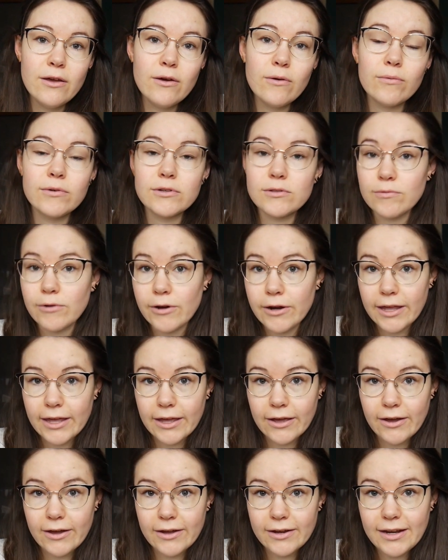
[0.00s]
was
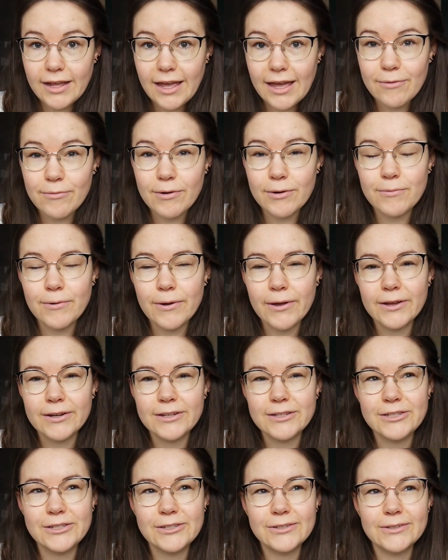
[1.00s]
working on and what we're gonna
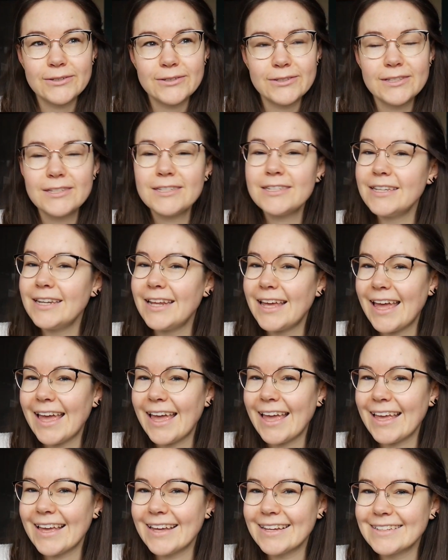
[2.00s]
do
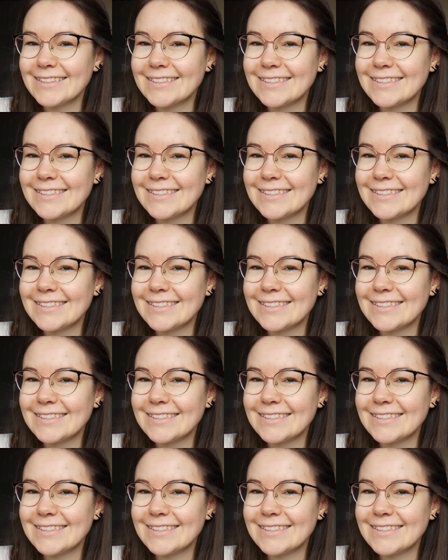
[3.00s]
today.